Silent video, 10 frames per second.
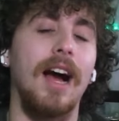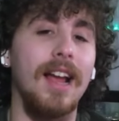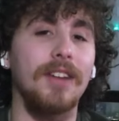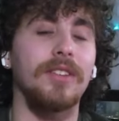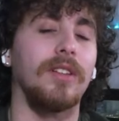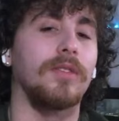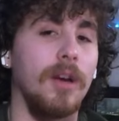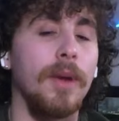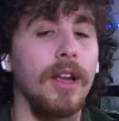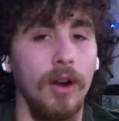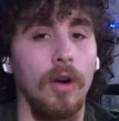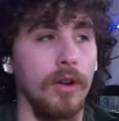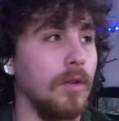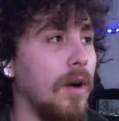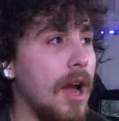I actually looked up an
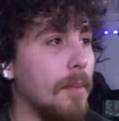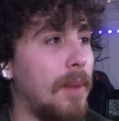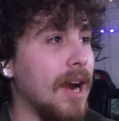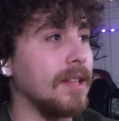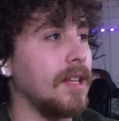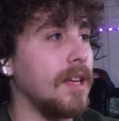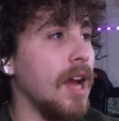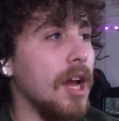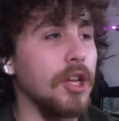article by the